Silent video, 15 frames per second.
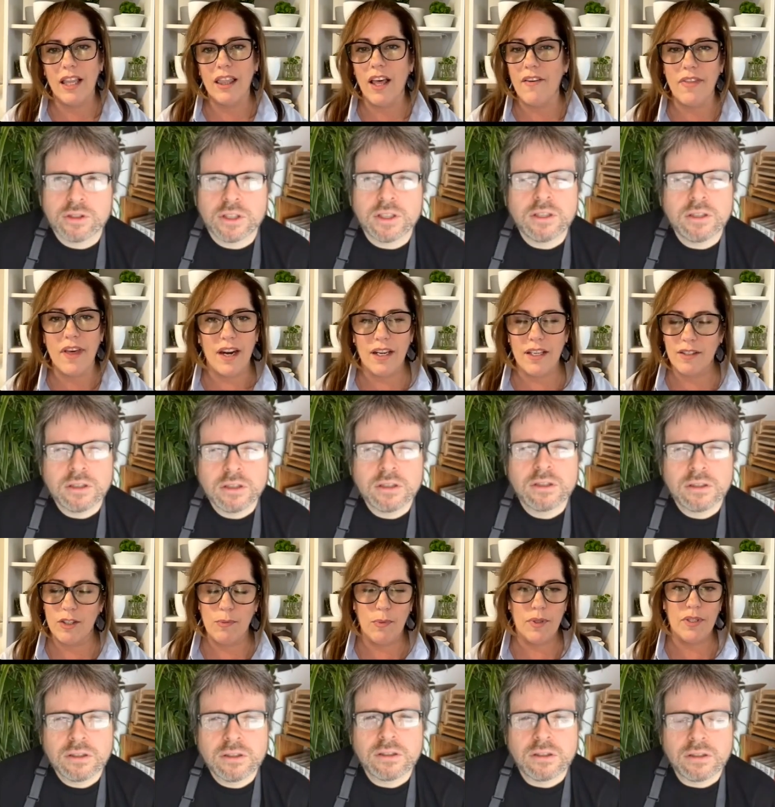Speaker 1: love that. It's
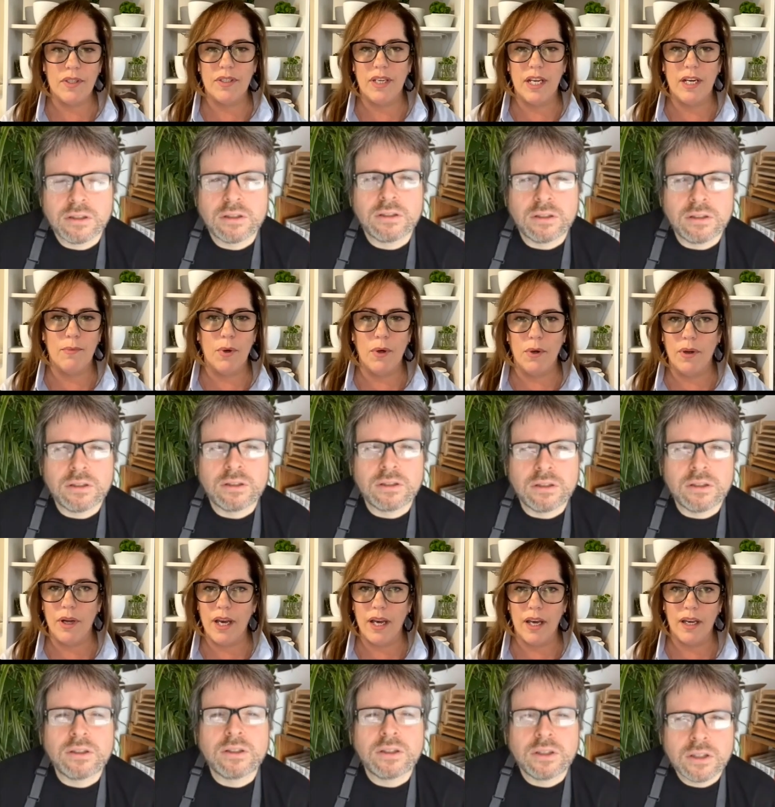super sustainable
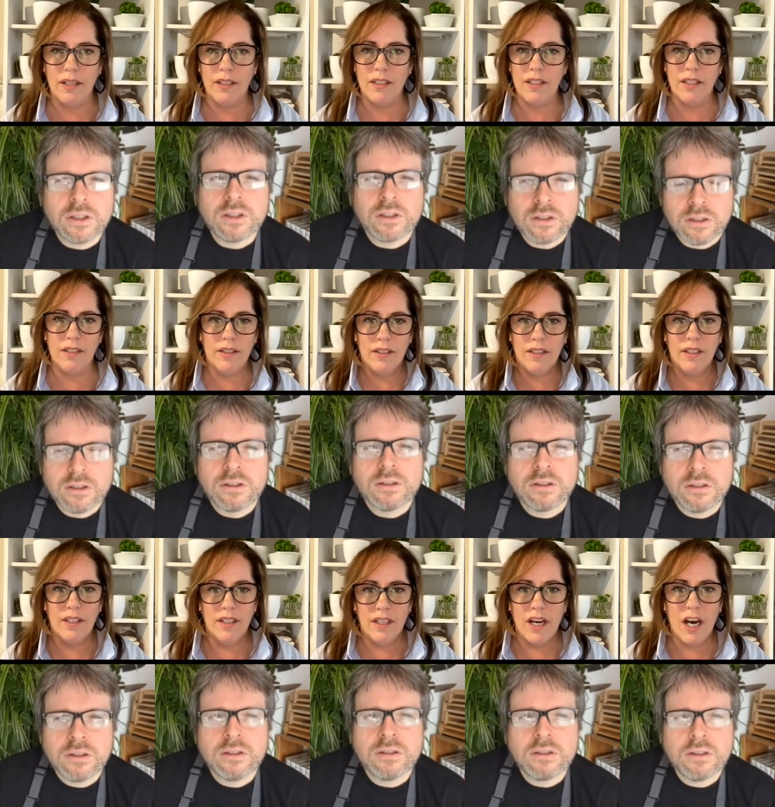and
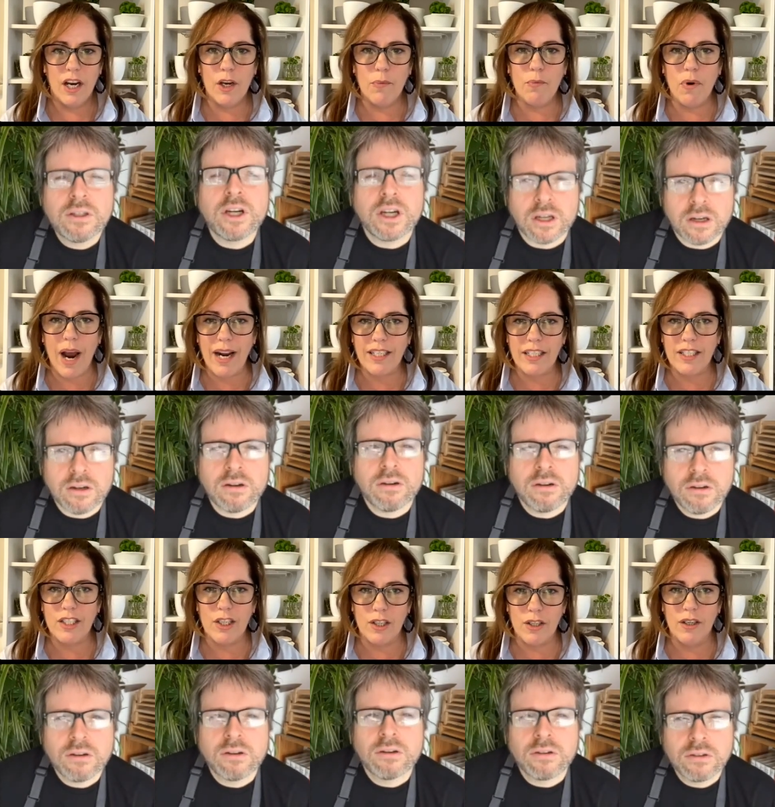a good practice to
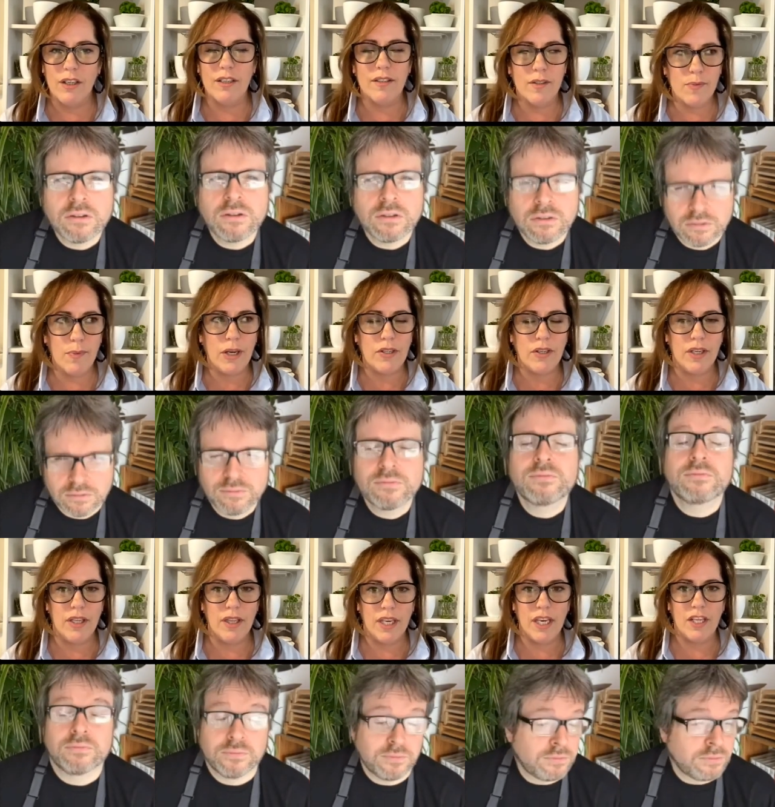learn, especially in
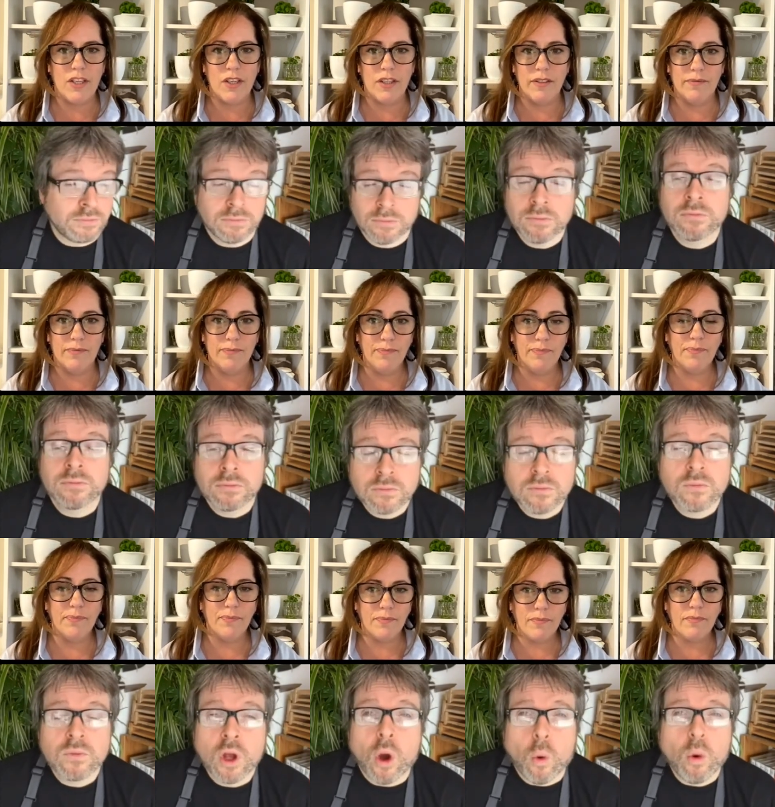the kitchen.
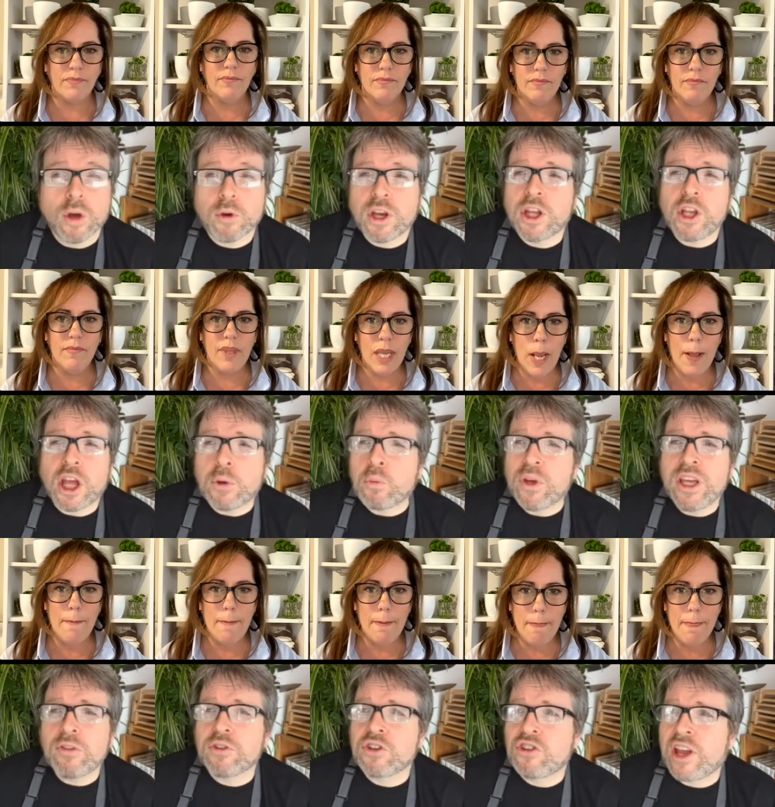
Speaker 2: Well, and, and we
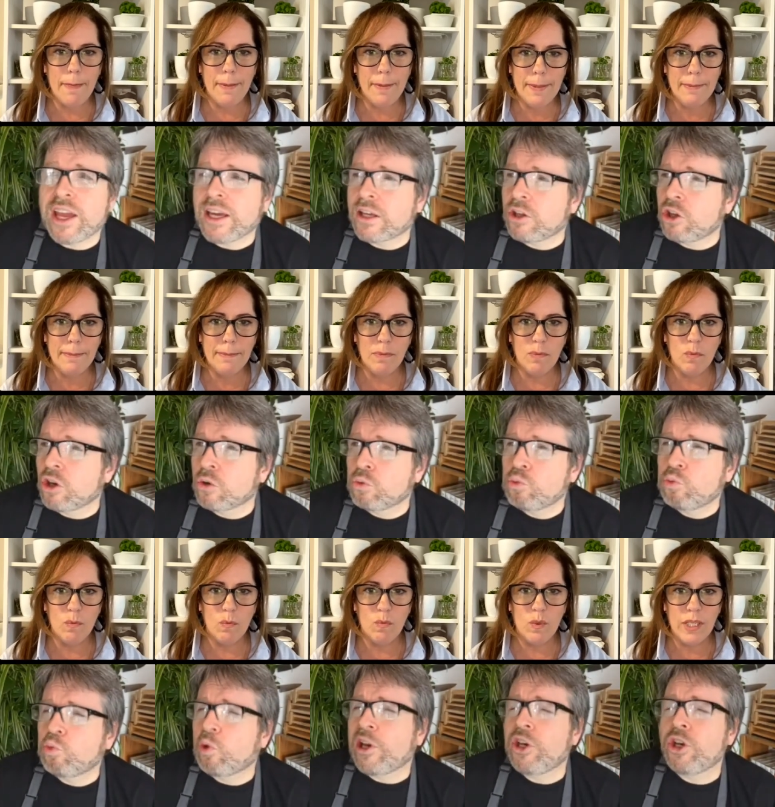even take, you know,
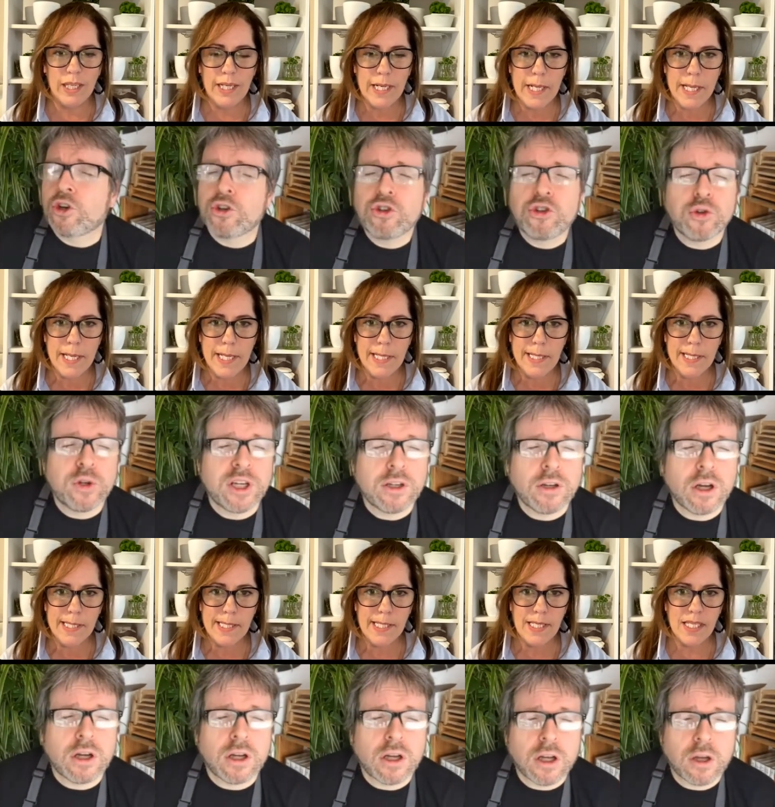when you're doing
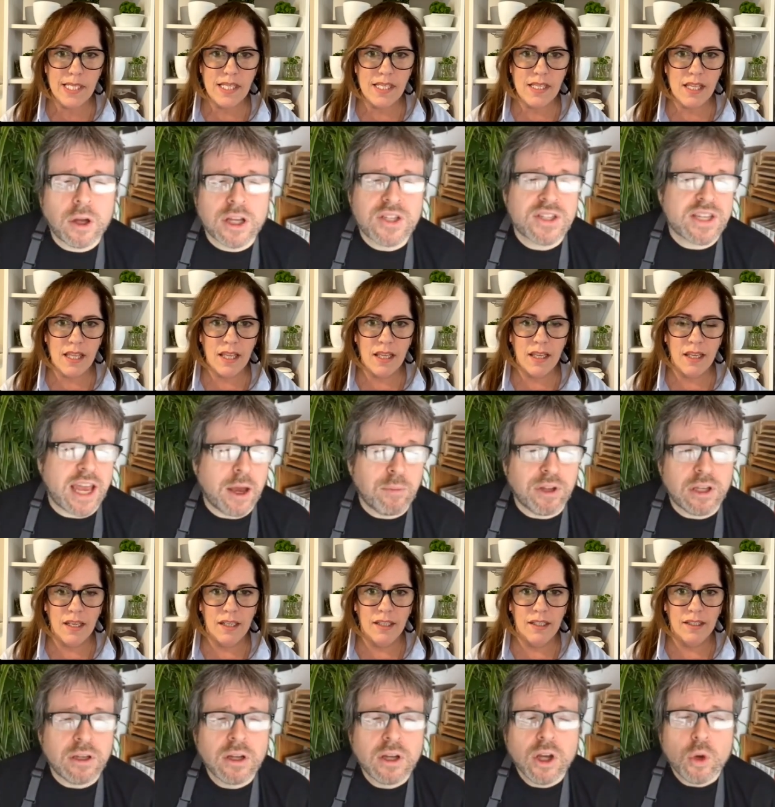uh, a salmon,
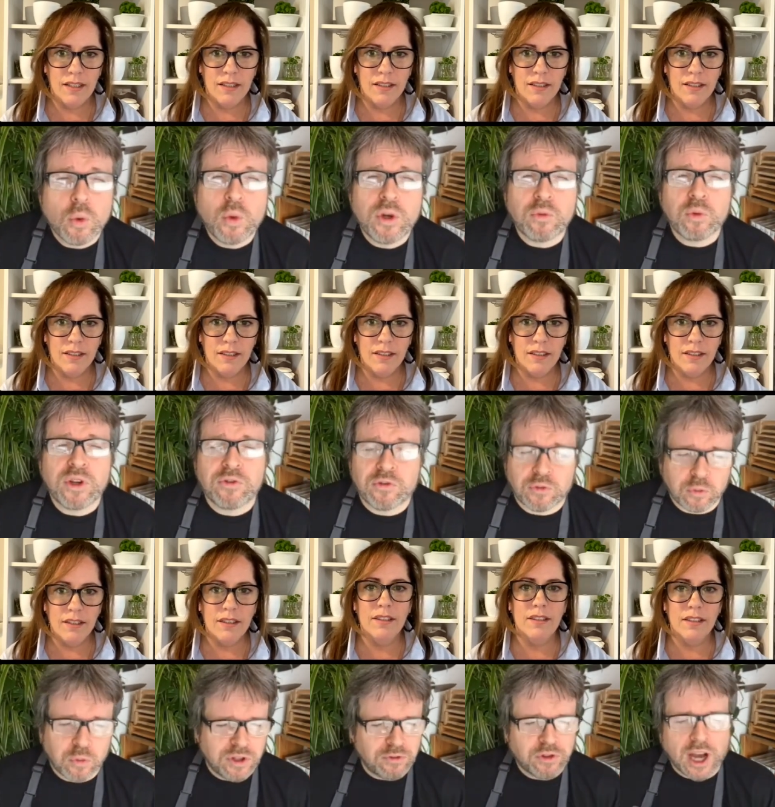we, we've,
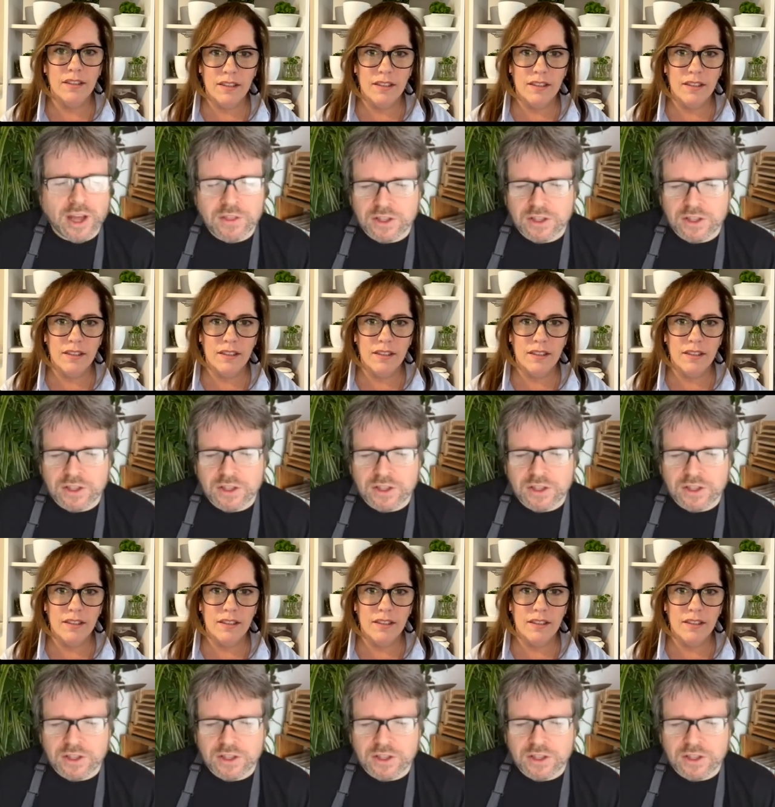we've got